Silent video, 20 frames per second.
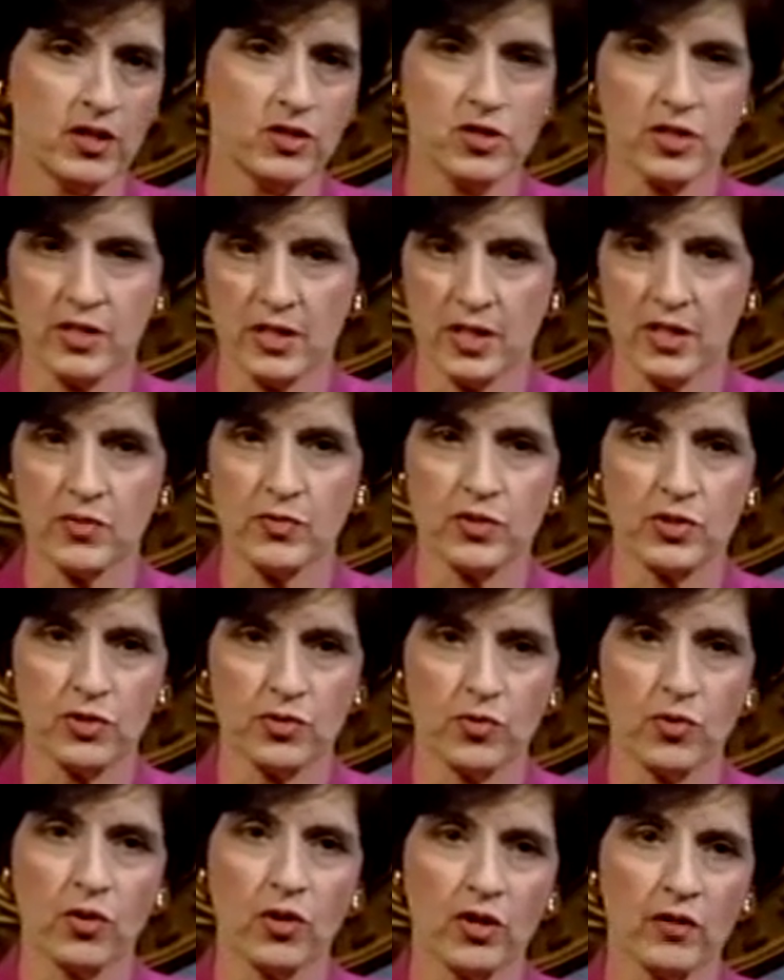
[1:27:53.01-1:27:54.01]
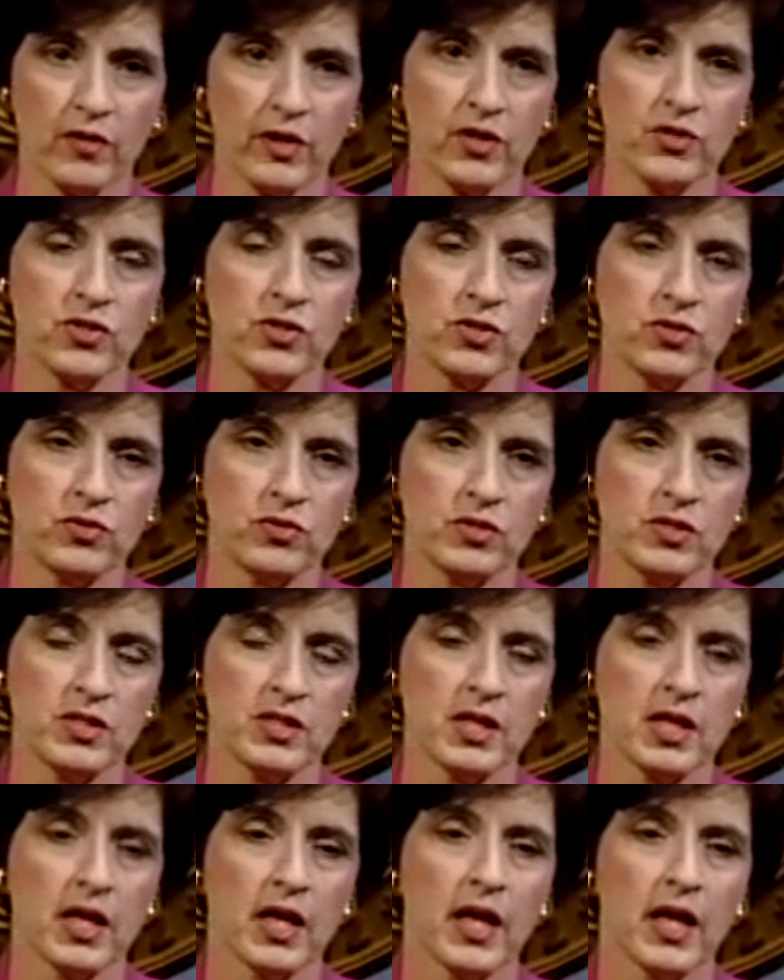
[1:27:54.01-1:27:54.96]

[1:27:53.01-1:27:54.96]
just as we do all of our students.